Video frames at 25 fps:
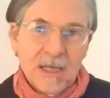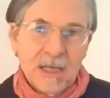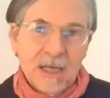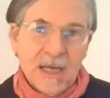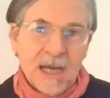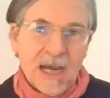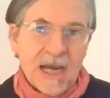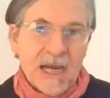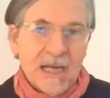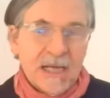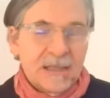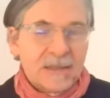
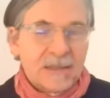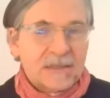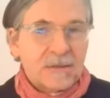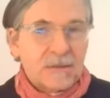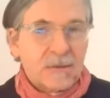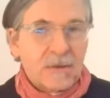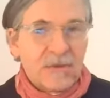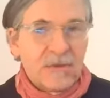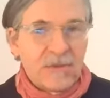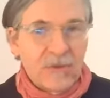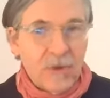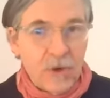And
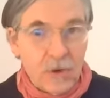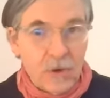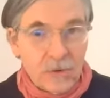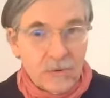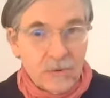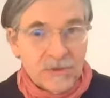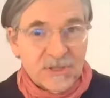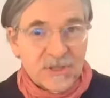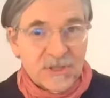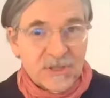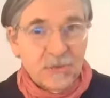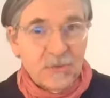
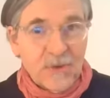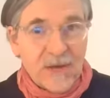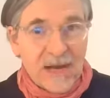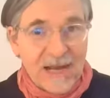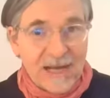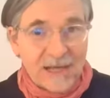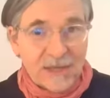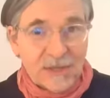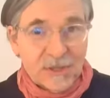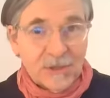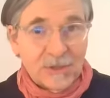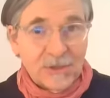those who
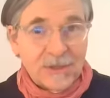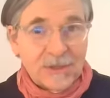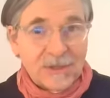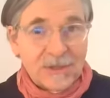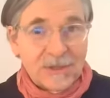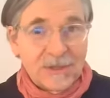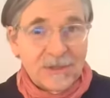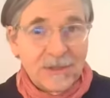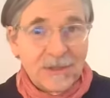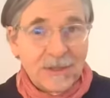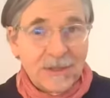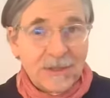
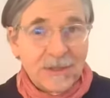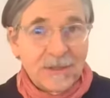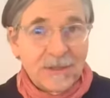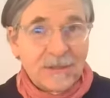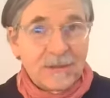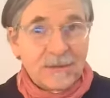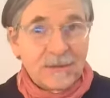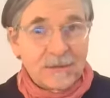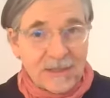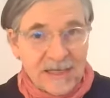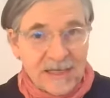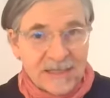actually,
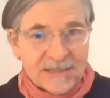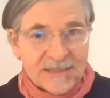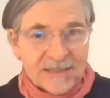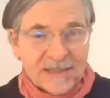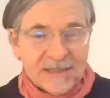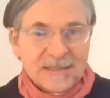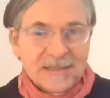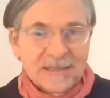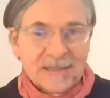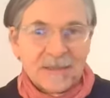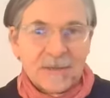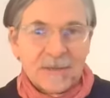as I
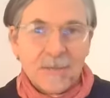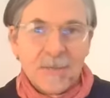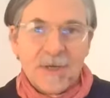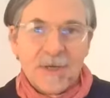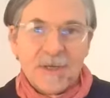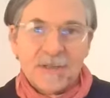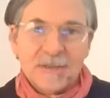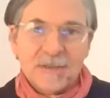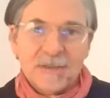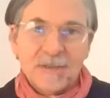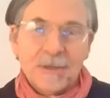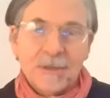said a
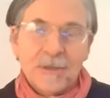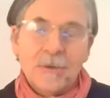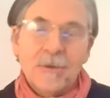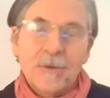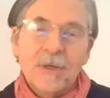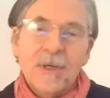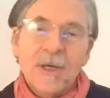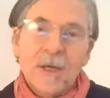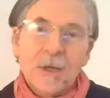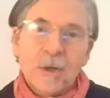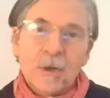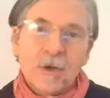minute
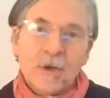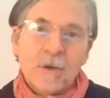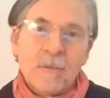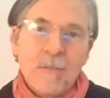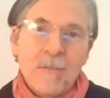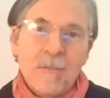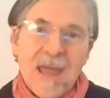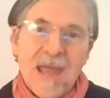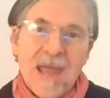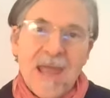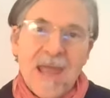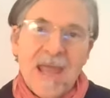ago,
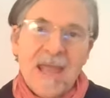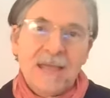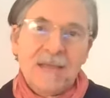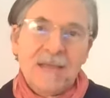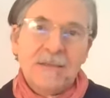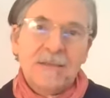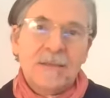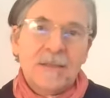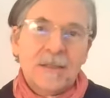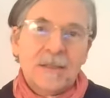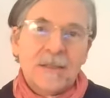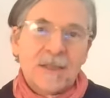
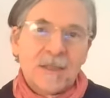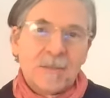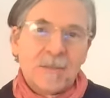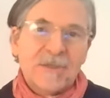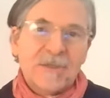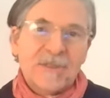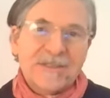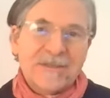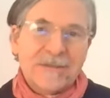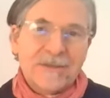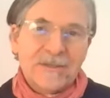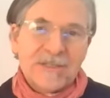remain the
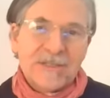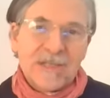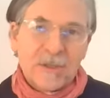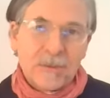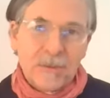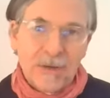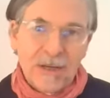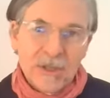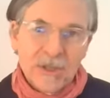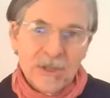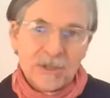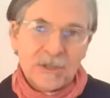most
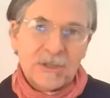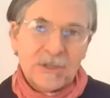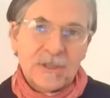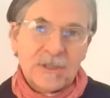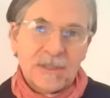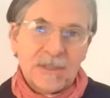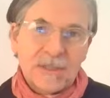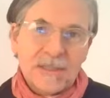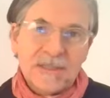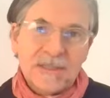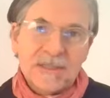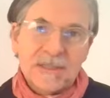consequential
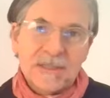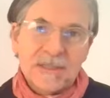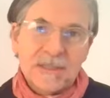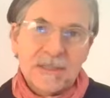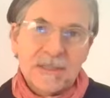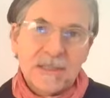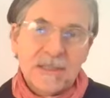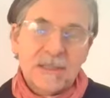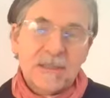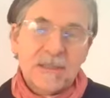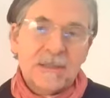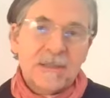elites,
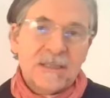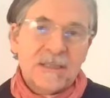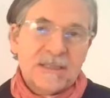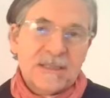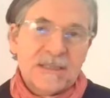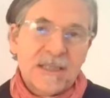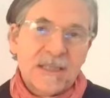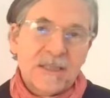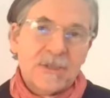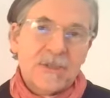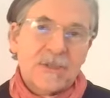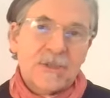
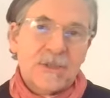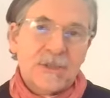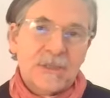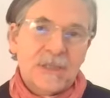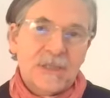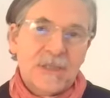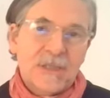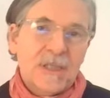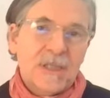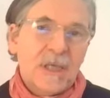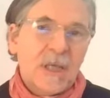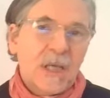
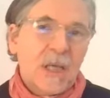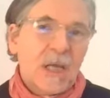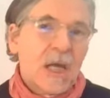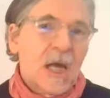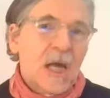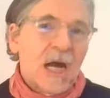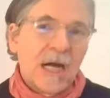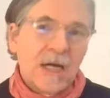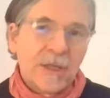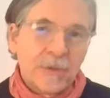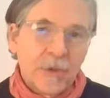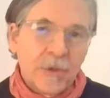essentially
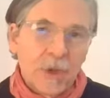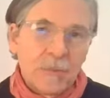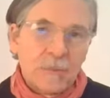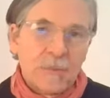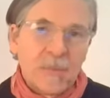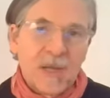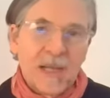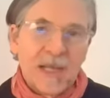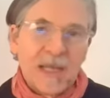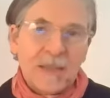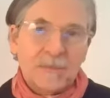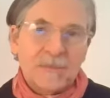are not
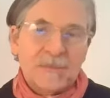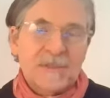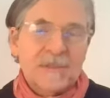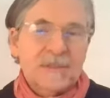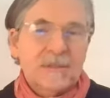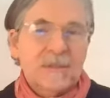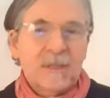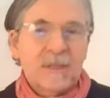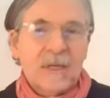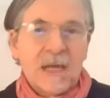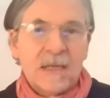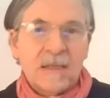blamed
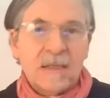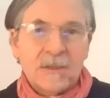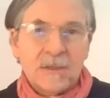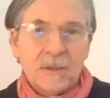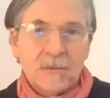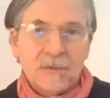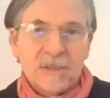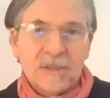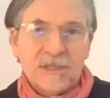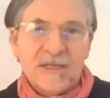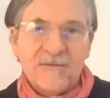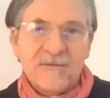and
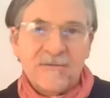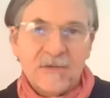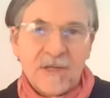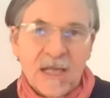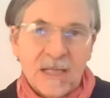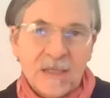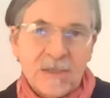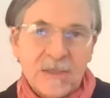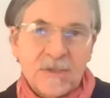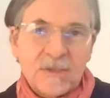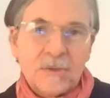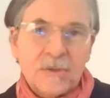don't even
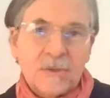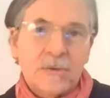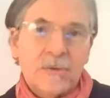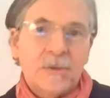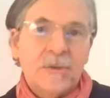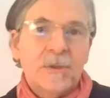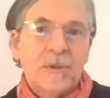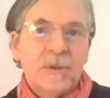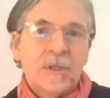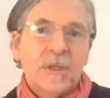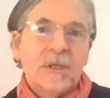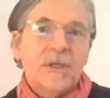enter
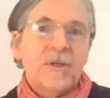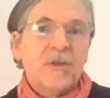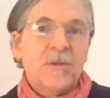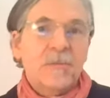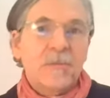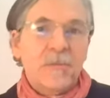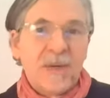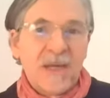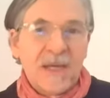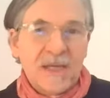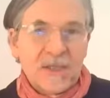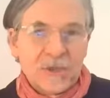the
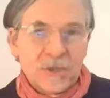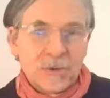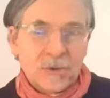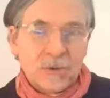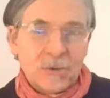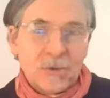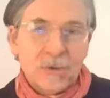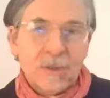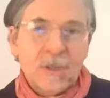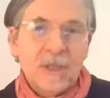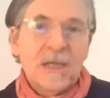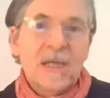picture,
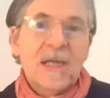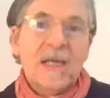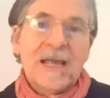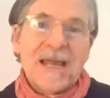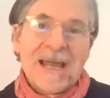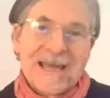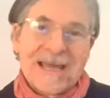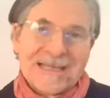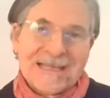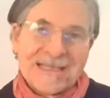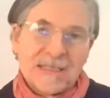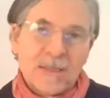
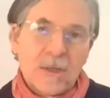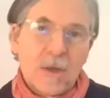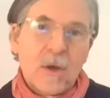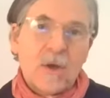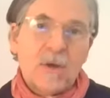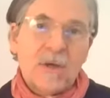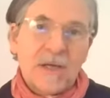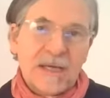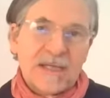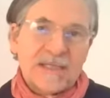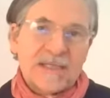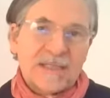as
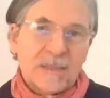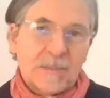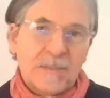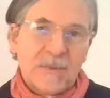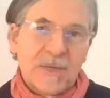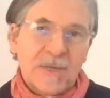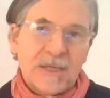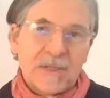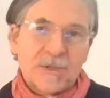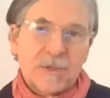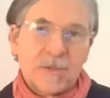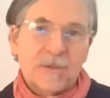long as the
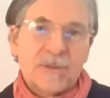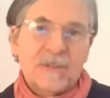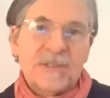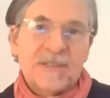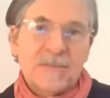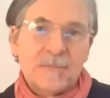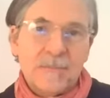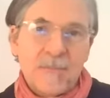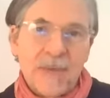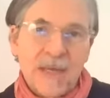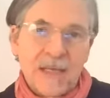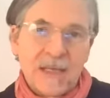picture
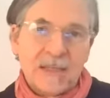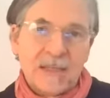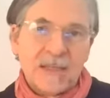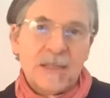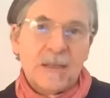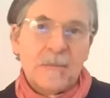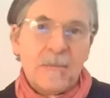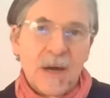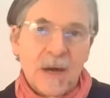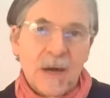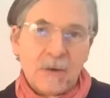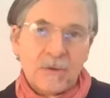is mainly
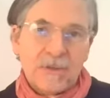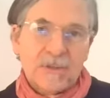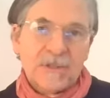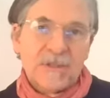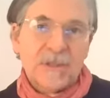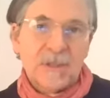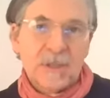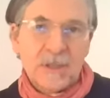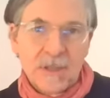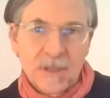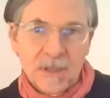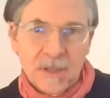about
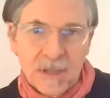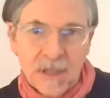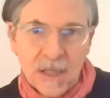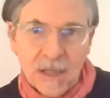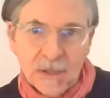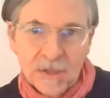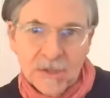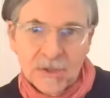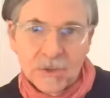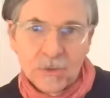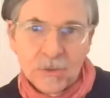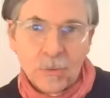
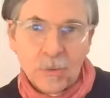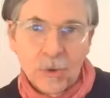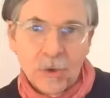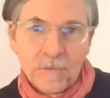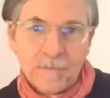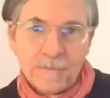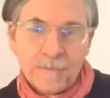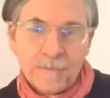culture war.